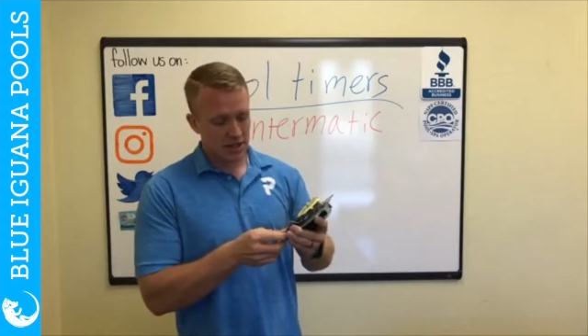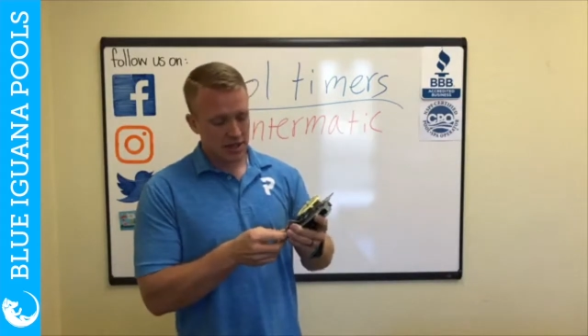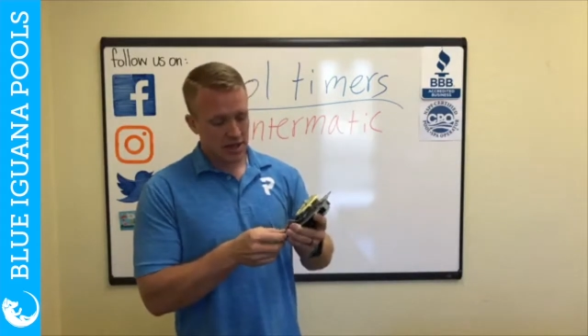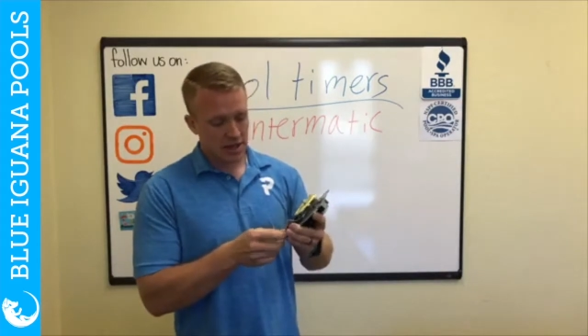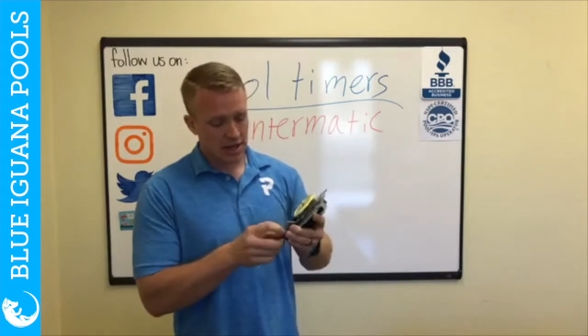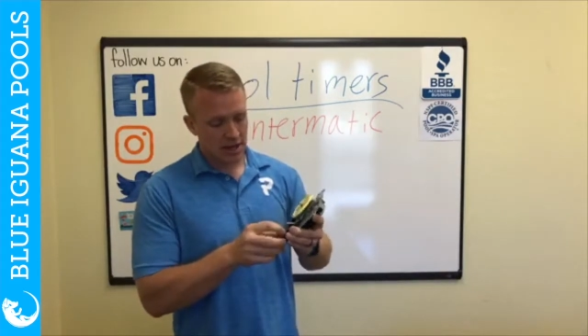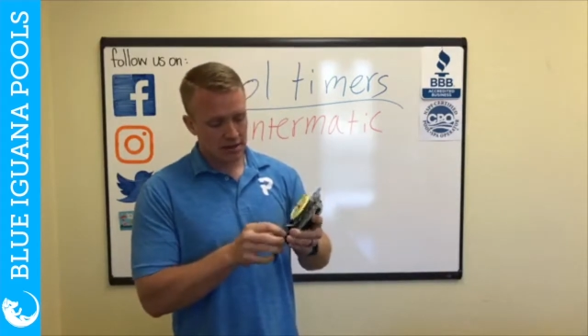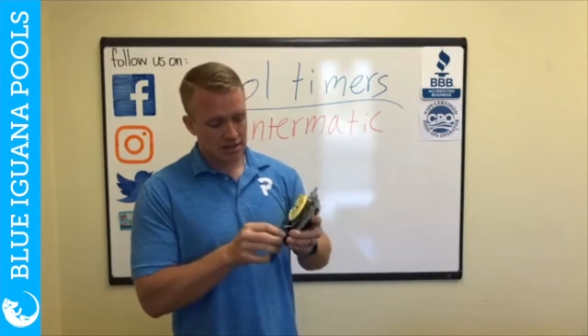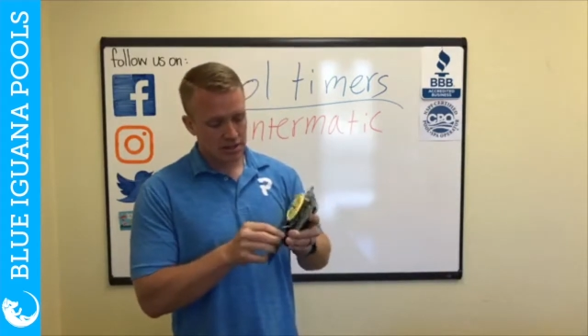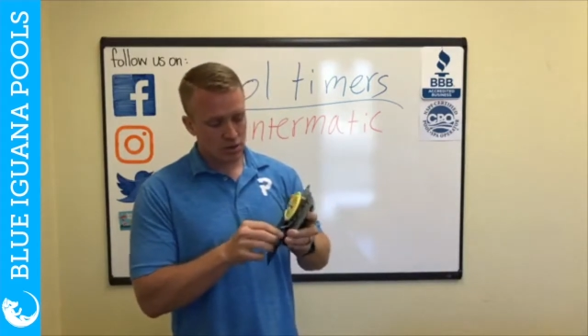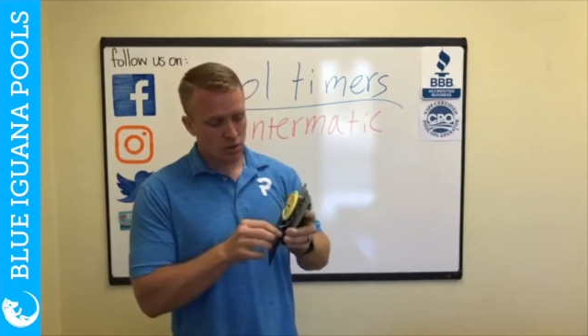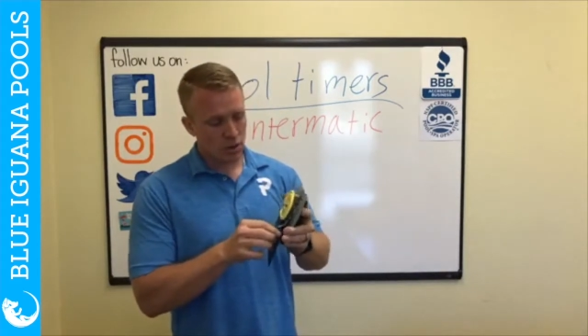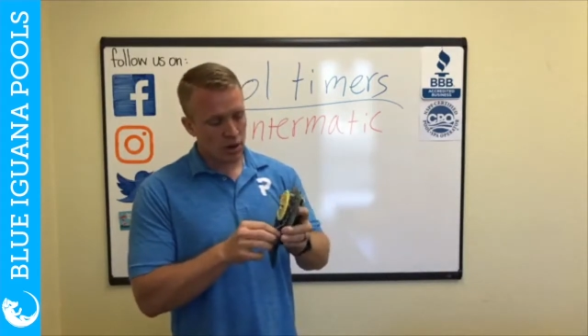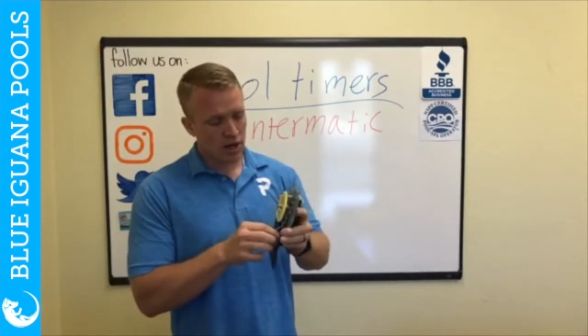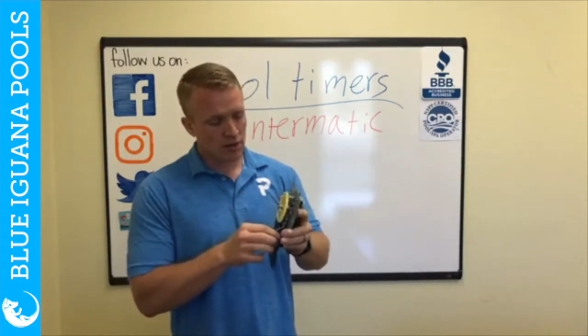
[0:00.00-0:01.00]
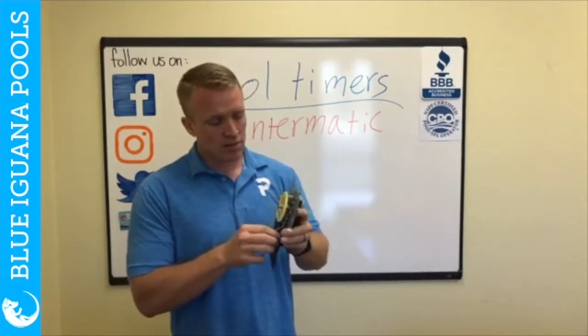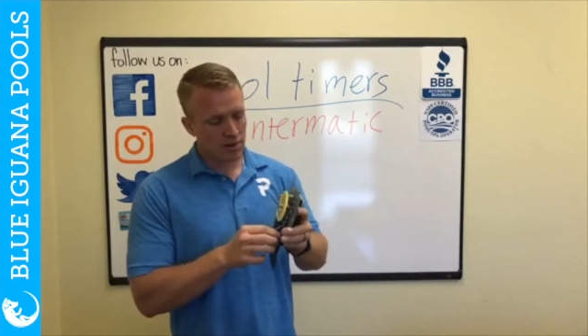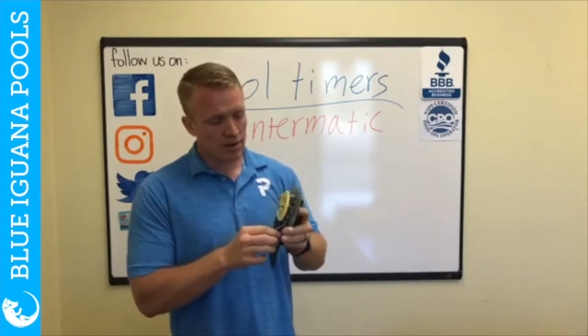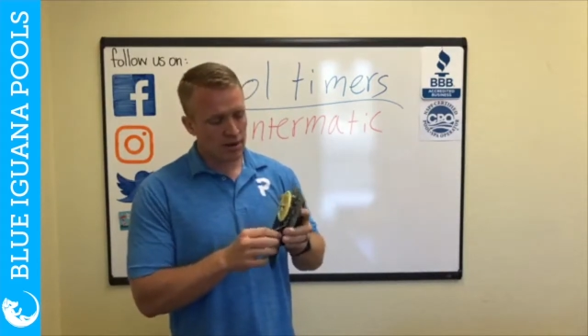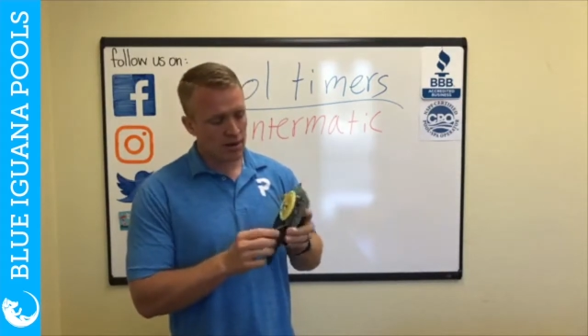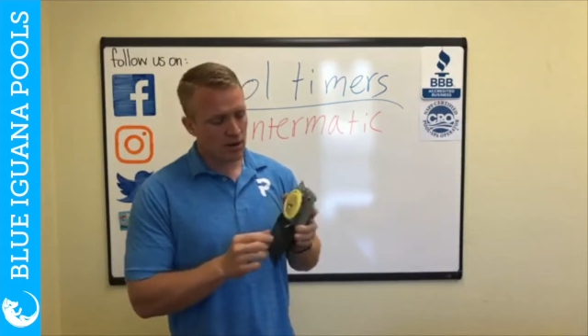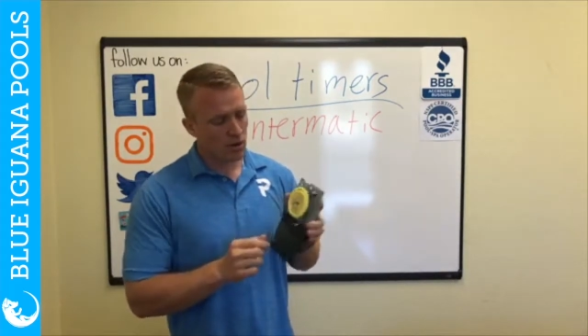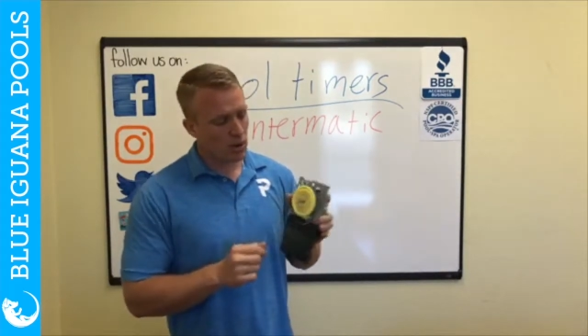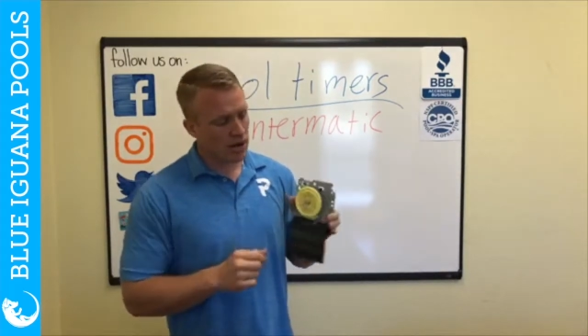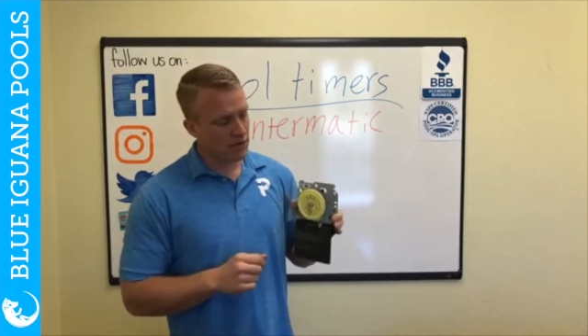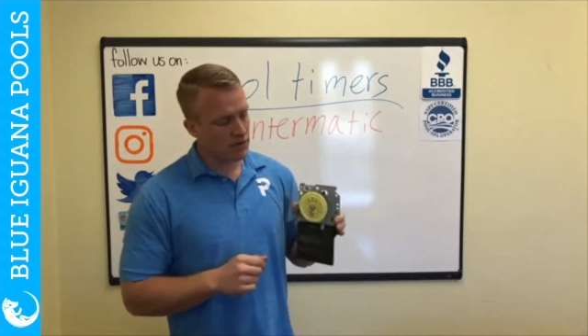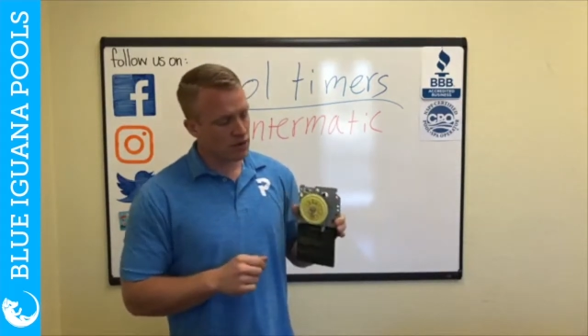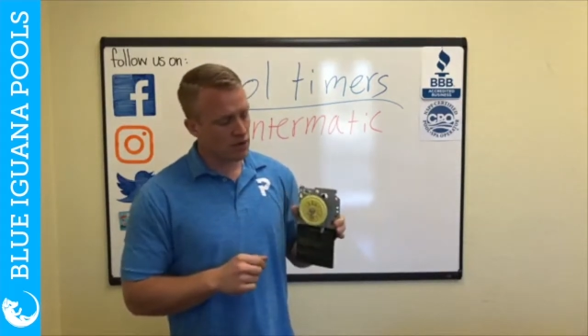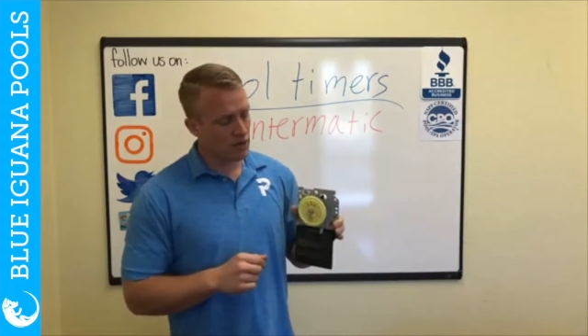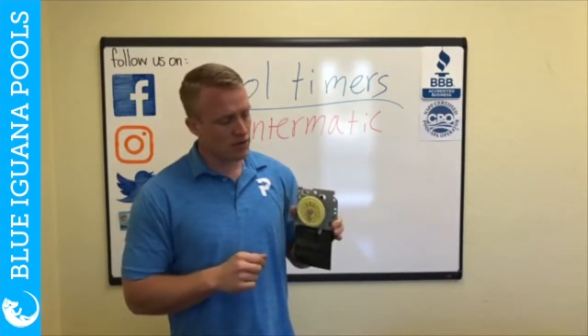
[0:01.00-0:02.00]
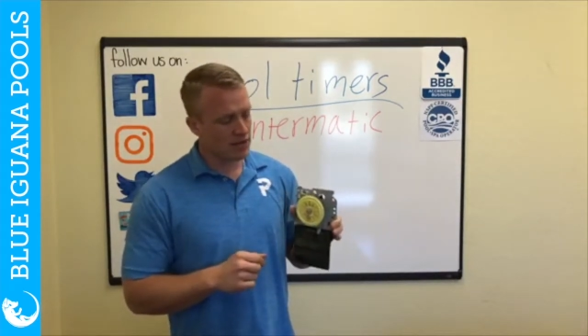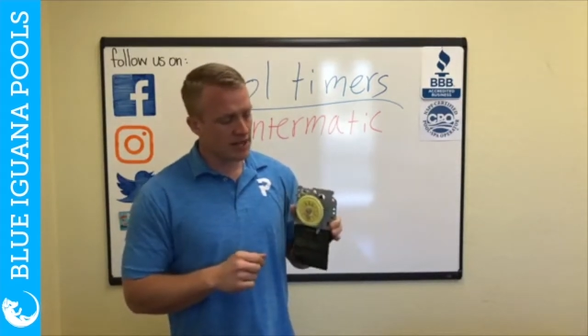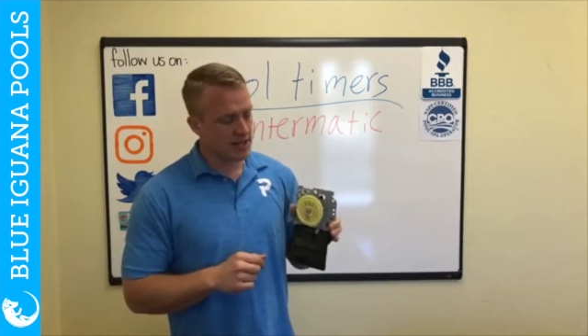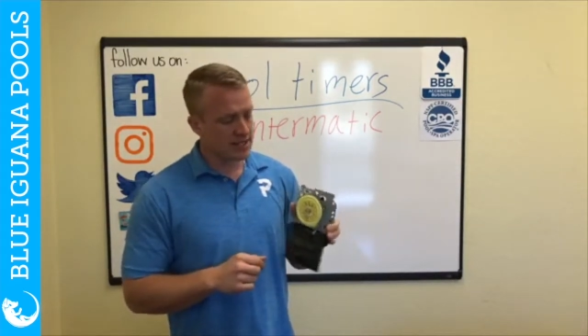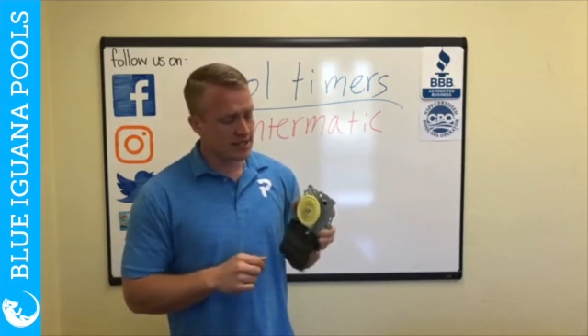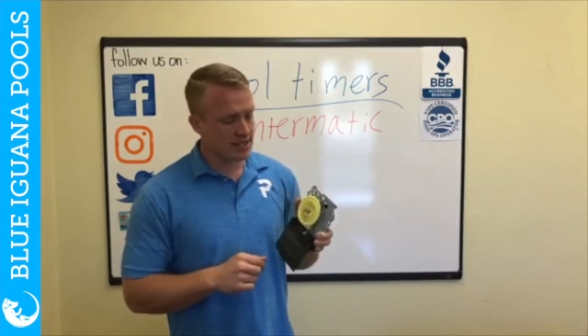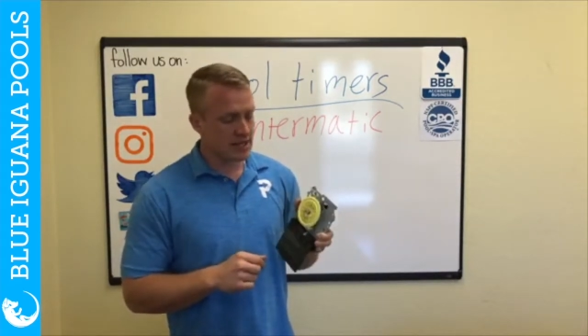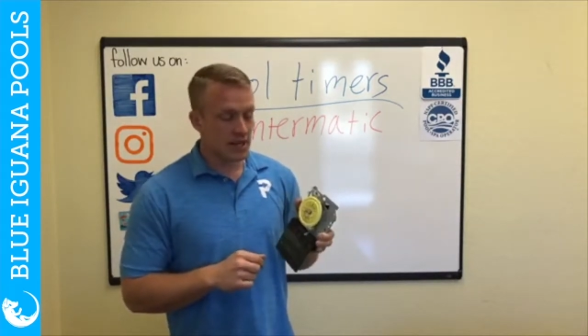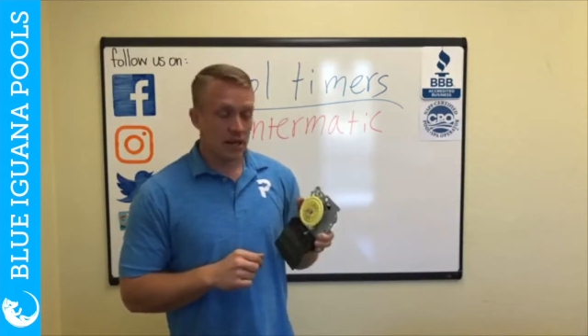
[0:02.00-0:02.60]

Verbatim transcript: uh, still quite a, quite a few of these.